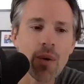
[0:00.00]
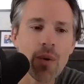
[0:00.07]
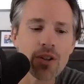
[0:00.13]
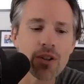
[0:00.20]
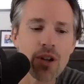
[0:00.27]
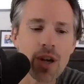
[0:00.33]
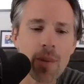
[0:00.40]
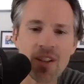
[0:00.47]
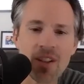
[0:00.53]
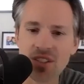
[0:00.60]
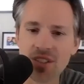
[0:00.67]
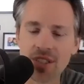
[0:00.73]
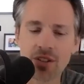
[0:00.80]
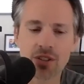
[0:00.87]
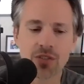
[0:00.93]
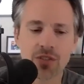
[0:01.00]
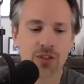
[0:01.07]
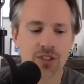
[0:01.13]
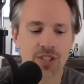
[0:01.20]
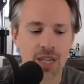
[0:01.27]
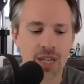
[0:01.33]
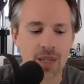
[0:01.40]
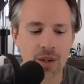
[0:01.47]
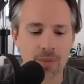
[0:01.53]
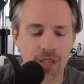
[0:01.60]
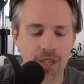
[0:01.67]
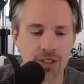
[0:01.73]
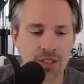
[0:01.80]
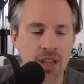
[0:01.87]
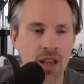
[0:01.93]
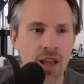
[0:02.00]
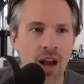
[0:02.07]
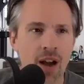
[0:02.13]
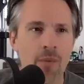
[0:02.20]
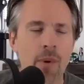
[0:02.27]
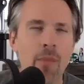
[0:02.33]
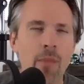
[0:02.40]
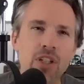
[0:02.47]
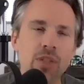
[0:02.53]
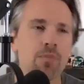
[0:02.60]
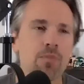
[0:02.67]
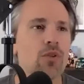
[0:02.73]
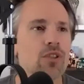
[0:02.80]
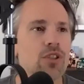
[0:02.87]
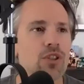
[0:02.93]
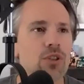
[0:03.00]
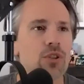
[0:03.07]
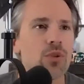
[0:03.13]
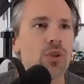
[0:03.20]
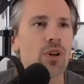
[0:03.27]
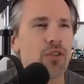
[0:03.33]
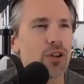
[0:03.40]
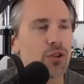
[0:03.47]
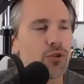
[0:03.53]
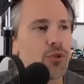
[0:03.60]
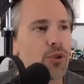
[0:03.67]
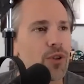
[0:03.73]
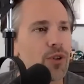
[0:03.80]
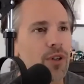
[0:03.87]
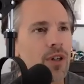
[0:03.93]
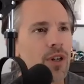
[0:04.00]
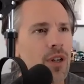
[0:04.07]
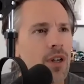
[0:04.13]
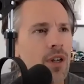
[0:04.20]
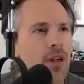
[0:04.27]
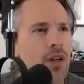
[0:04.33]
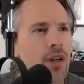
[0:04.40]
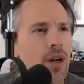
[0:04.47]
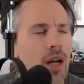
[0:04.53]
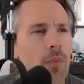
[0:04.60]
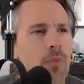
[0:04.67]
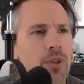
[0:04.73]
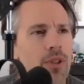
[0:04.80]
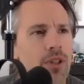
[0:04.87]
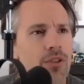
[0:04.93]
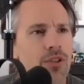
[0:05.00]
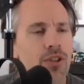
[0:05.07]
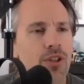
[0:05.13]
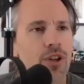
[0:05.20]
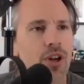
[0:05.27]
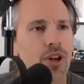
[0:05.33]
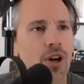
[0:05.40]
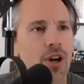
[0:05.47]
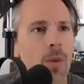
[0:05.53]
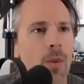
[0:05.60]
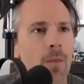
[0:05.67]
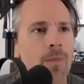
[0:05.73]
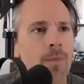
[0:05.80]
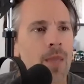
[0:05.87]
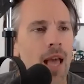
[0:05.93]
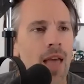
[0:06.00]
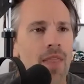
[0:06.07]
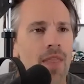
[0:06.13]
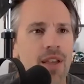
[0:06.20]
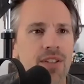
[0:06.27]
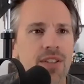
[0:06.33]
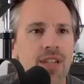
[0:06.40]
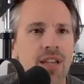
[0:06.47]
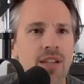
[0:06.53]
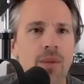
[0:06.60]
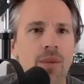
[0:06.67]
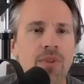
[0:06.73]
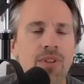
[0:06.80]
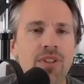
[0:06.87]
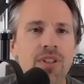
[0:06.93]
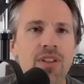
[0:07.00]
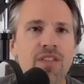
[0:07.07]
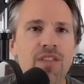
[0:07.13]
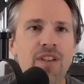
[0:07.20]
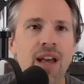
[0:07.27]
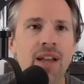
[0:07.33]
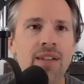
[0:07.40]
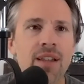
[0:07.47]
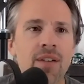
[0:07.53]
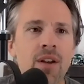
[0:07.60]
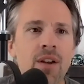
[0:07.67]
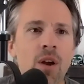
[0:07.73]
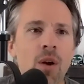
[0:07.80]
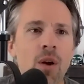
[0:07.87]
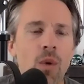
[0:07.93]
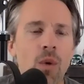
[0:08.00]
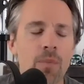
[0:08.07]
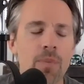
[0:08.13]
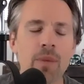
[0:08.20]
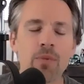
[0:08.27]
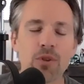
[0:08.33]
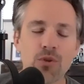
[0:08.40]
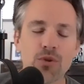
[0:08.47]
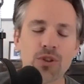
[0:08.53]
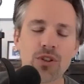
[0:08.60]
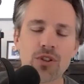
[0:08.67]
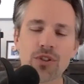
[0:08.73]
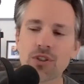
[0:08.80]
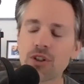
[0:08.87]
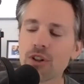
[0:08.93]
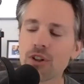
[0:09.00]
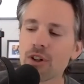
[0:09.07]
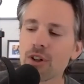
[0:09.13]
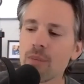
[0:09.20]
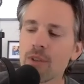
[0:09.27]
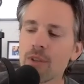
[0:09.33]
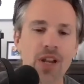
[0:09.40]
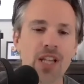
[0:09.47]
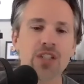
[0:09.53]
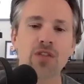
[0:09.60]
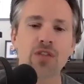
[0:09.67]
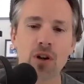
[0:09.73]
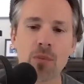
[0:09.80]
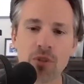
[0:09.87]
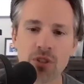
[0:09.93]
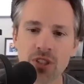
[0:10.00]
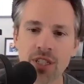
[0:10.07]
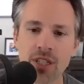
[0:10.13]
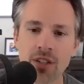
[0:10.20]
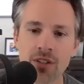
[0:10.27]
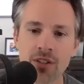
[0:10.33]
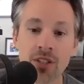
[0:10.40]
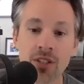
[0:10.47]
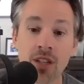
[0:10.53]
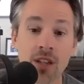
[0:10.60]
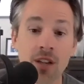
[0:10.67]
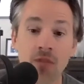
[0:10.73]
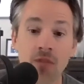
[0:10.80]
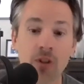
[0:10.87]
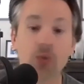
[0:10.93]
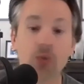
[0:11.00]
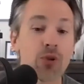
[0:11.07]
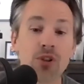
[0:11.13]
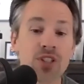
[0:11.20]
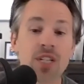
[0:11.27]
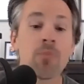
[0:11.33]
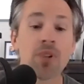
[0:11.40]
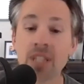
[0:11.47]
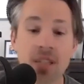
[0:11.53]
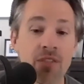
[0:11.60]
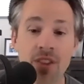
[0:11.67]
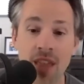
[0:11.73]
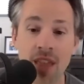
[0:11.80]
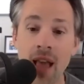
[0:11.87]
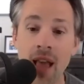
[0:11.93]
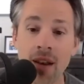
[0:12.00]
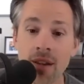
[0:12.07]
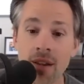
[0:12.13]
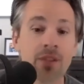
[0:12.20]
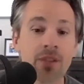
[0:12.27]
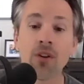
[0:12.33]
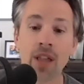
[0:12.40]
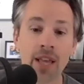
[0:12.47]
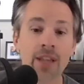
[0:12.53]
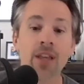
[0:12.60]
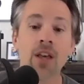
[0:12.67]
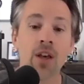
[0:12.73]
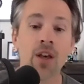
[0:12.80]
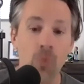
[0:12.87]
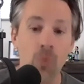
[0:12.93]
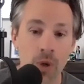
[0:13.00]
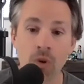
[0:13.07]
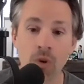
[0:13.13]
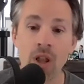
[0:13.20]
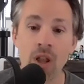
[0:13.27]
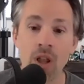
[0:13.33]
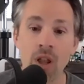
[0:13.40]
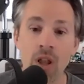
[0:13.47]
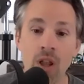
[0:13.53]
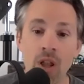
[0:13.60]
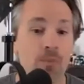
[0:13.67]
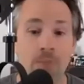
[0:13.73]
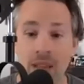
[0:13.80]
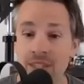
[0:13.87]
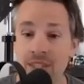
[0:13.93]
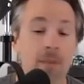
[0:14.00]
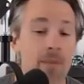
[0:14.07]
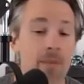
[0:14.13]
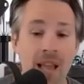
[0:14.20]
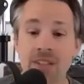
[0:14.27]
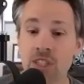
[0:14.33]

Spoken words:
want to talk about skills for a second here, because I remember I spoke to a recruiter a couple of years ago, and they said something to the fact that when people use the term transferable skills, recruiters didn't believe in that. They're like, we will hire you based on past